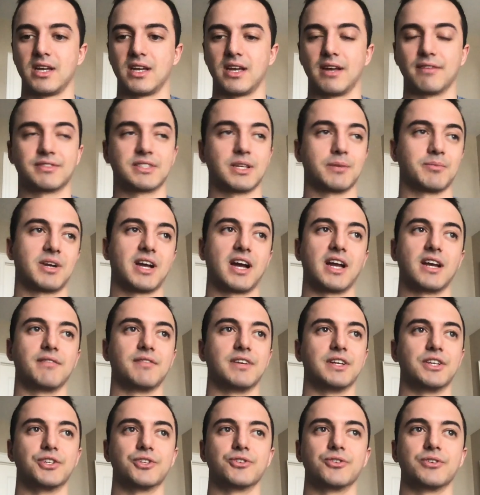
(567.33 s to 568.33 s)
If some kind of
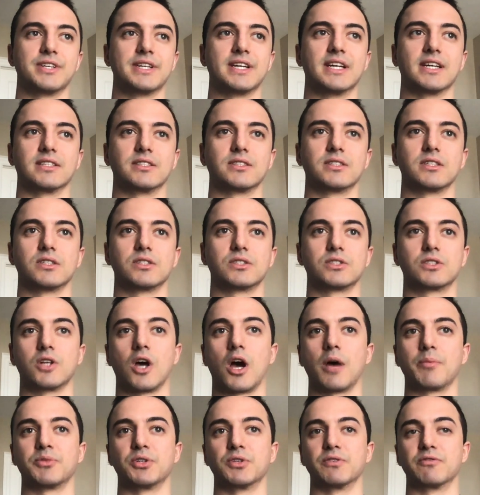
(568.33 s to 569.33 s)
injury has
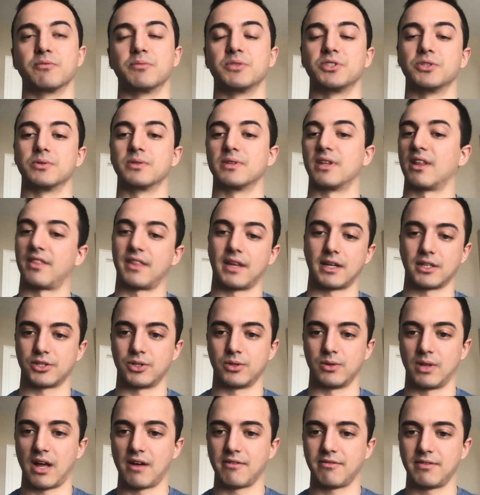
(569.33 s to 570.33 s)
stopped you from doing the things
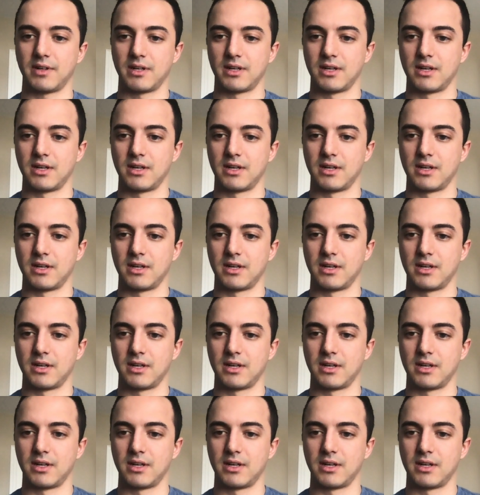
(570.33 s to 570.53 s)
you love.